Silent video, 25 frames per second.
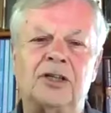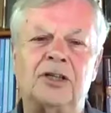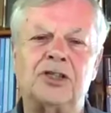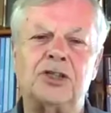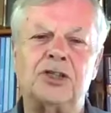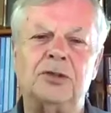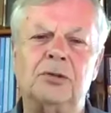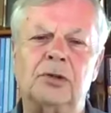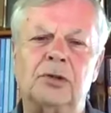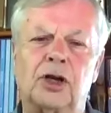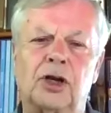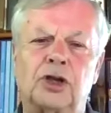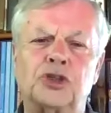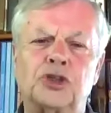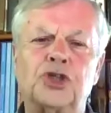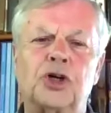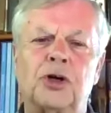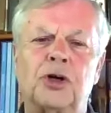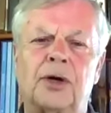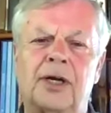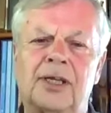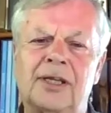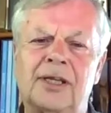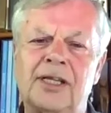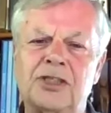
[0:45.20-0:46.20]
little
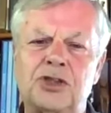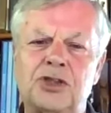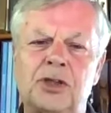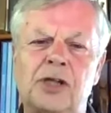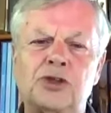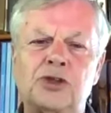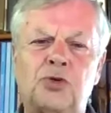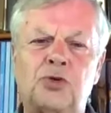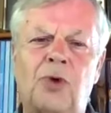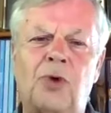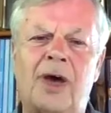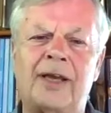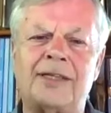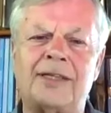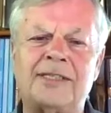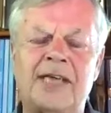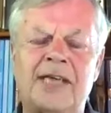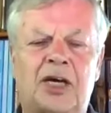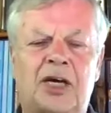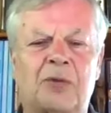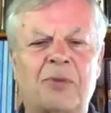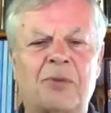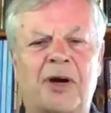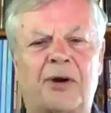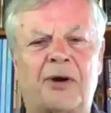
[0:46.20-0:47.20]
journey. Let's try to
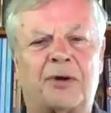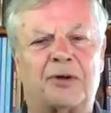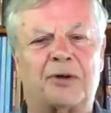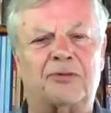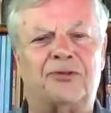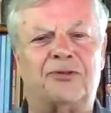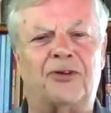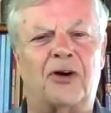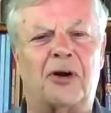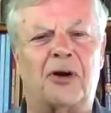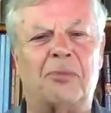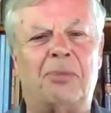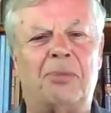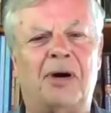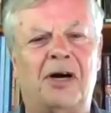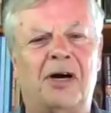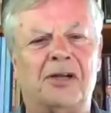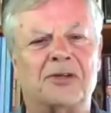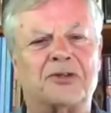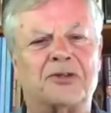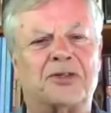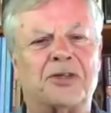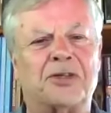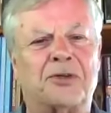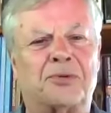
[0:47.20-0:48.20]
take American foreign
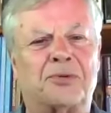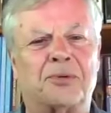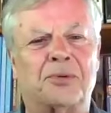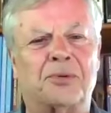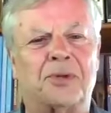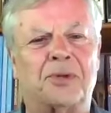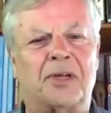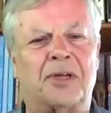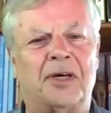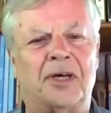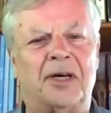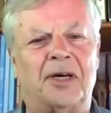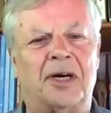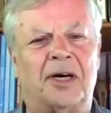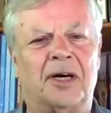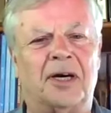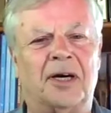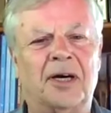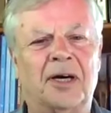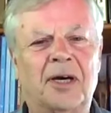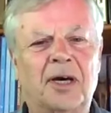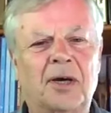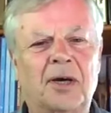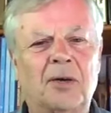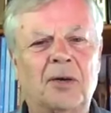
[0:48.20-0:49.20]
policy through the
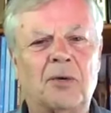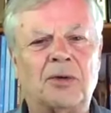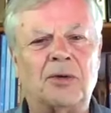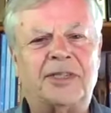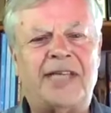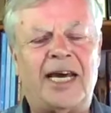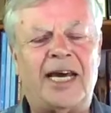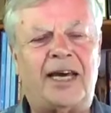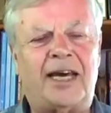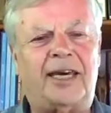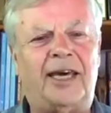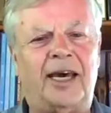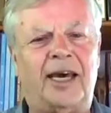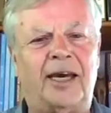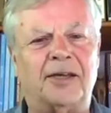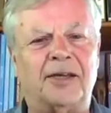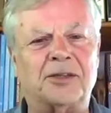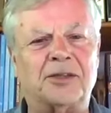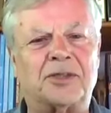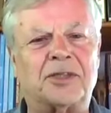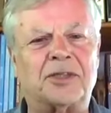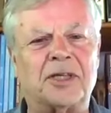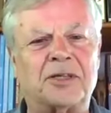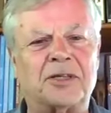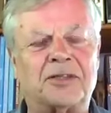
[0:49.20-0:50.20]
decades
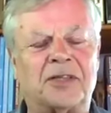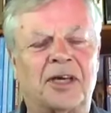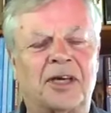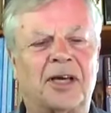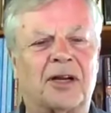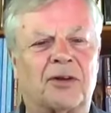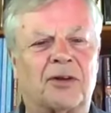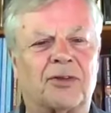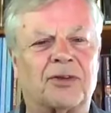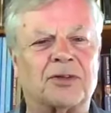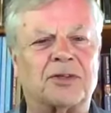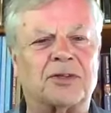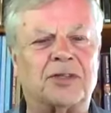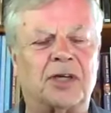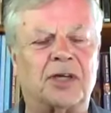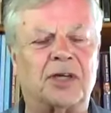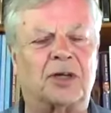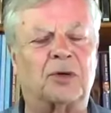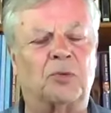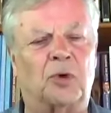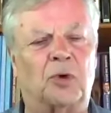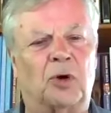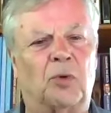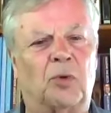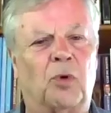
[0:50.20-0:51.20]
since the end of the
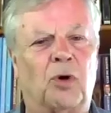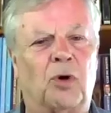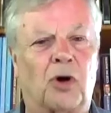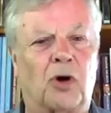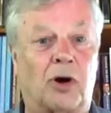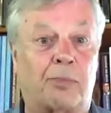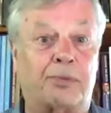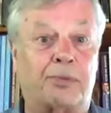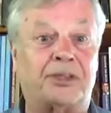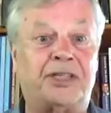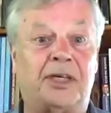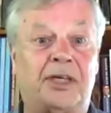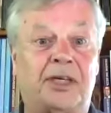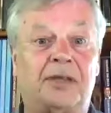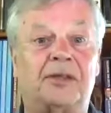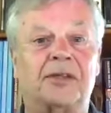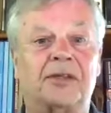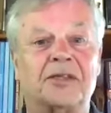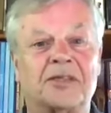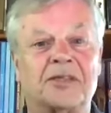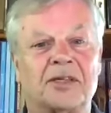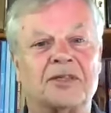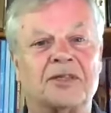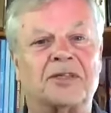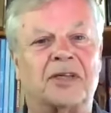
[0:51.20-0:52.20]
Second World War, particularly
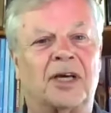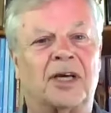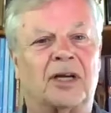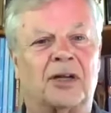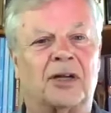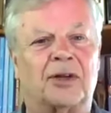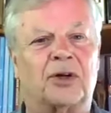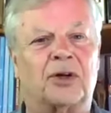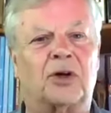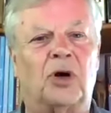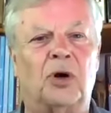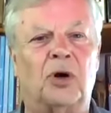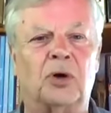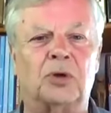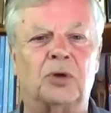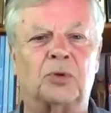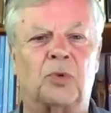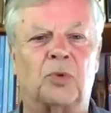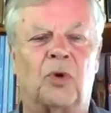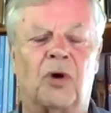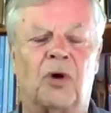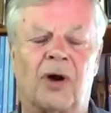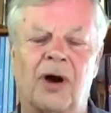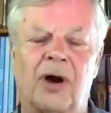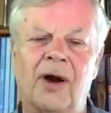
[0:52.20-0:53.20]
since the end of the Cold
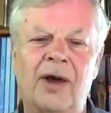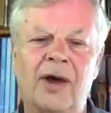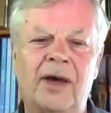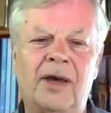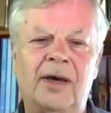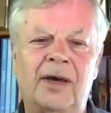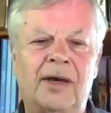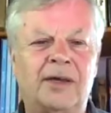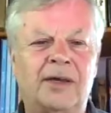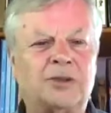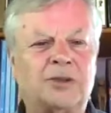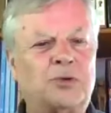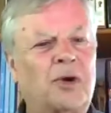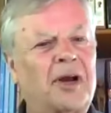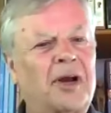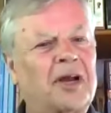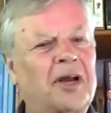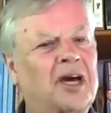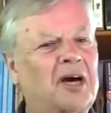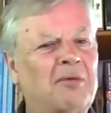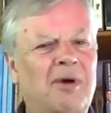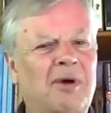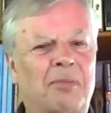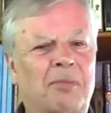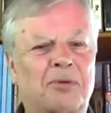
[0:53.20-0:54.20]
War, and try to
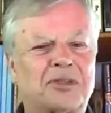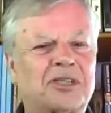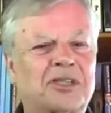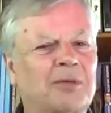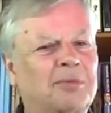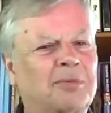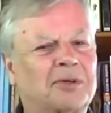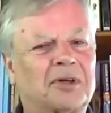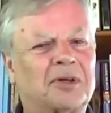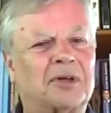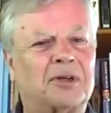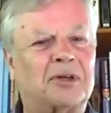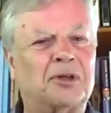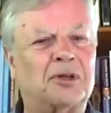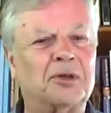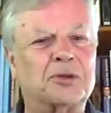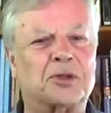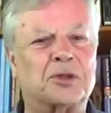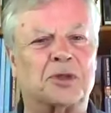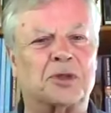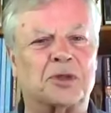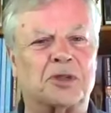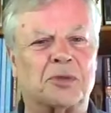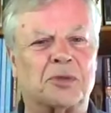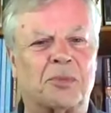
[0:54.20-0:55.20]
come up with some
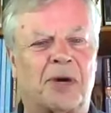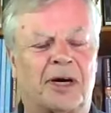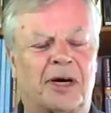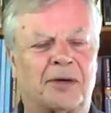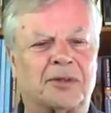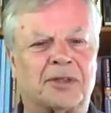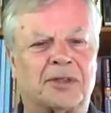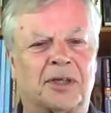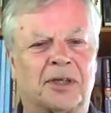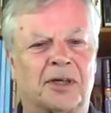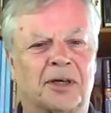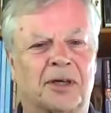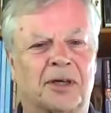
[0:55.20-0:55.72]
conclusions about